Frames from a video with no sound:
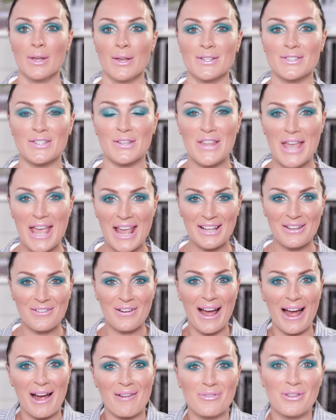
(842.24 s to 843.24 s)
So there you
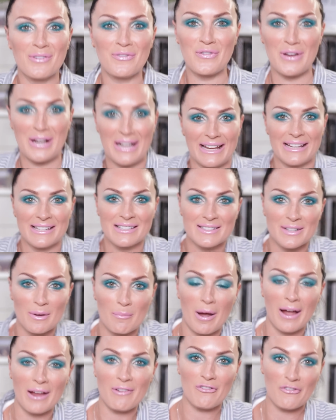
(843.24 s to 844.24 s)
have the finished,
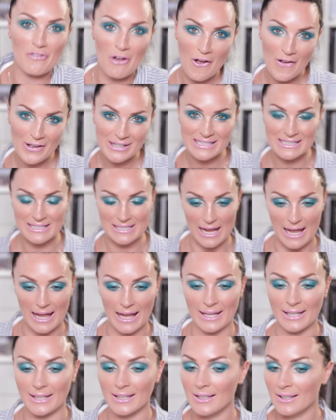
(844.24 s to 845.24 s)
my first
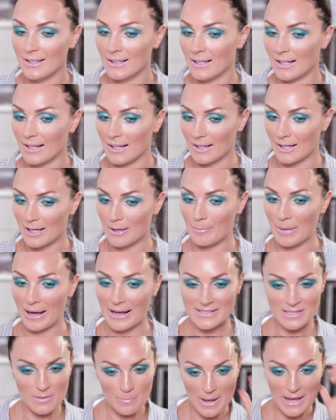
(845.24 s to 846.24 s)
day um,
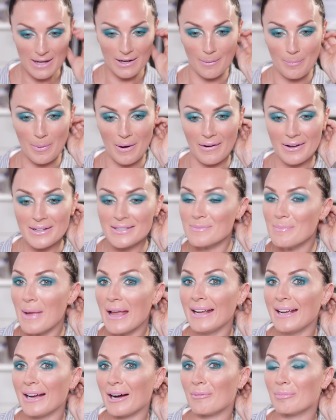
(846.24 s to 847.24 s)
as a makeup artist
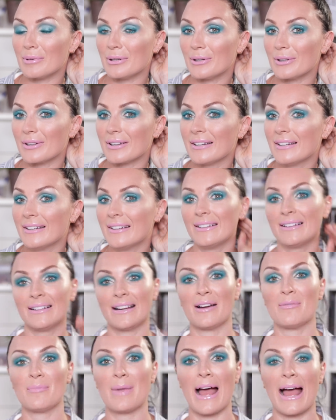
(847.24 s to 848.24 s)
makeup look
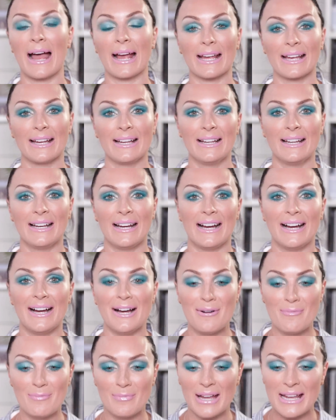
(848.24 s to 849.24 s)
at MAC.
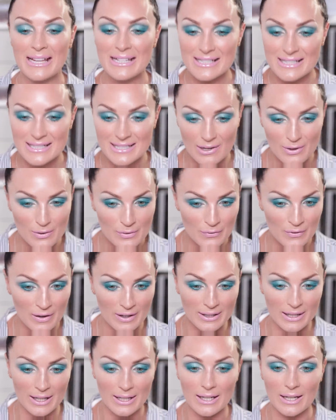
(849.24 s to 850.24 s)
Um, it's so
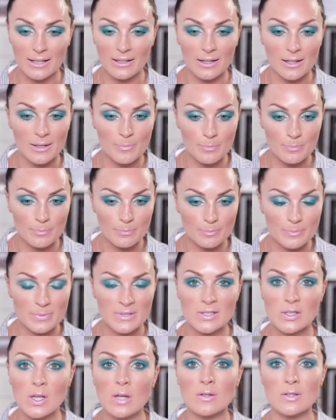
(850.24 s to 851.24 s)
funny and I'm
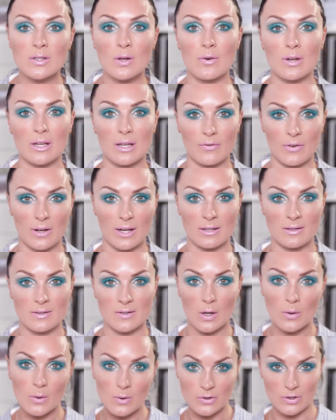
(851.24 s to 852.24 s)
so sorry if I
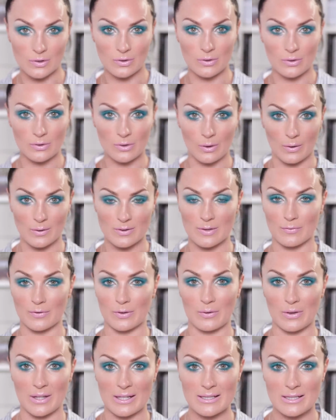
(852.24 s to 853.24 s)
sold you, lots of
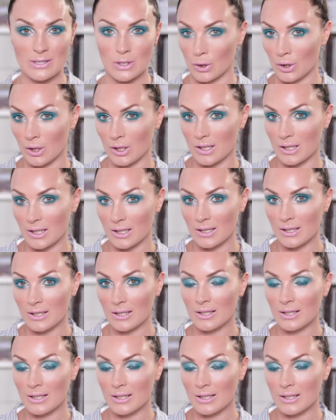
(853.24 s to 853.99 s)
you, this look.